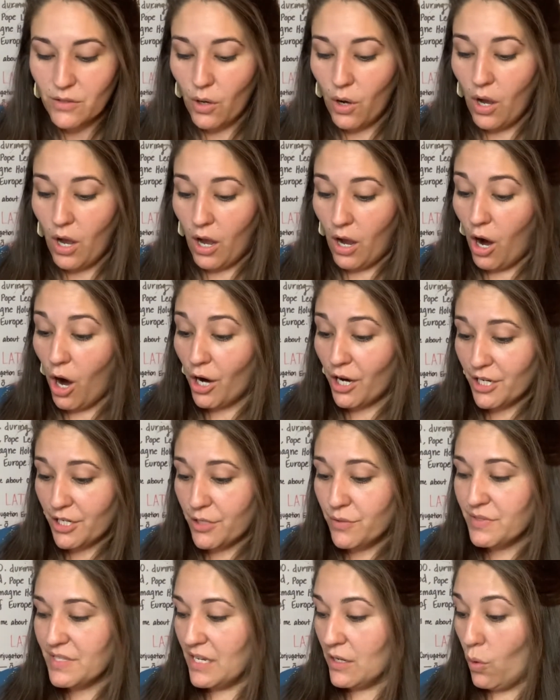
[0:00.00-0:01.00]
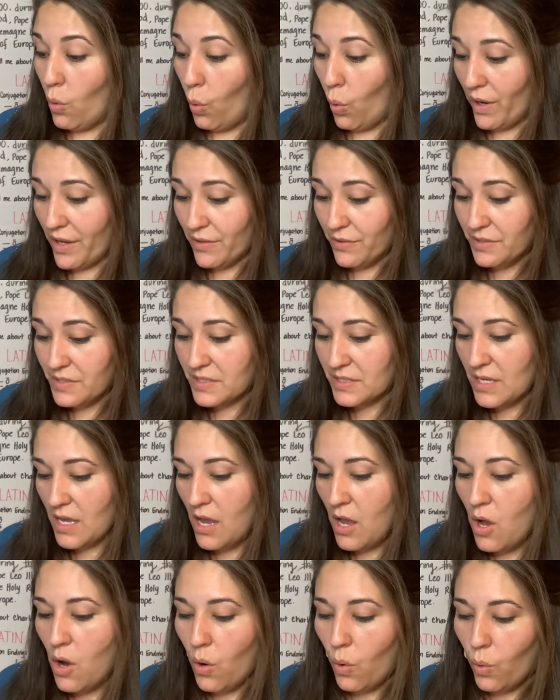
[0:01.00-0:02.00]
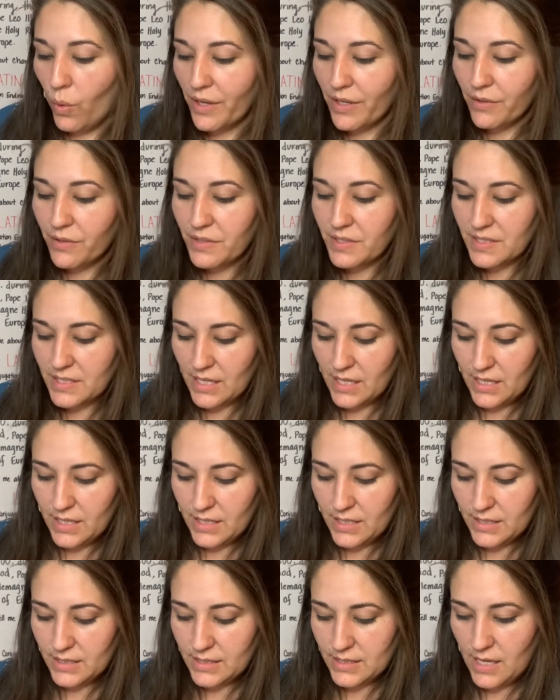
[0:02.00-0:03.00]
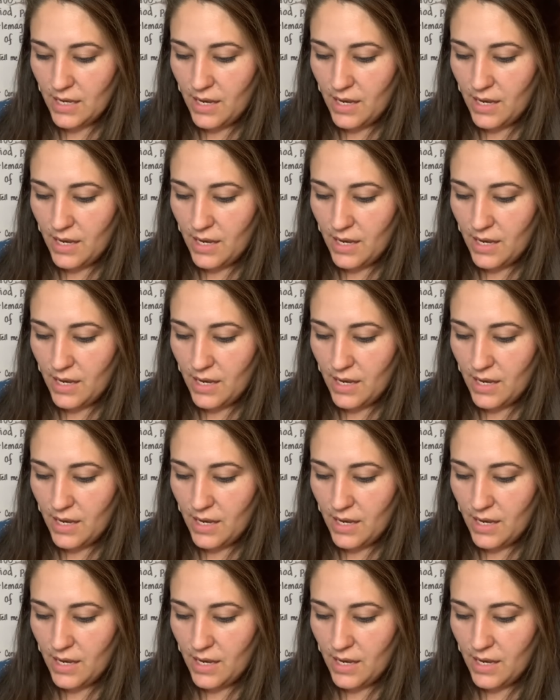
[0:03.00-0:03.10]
art using oils. Oils is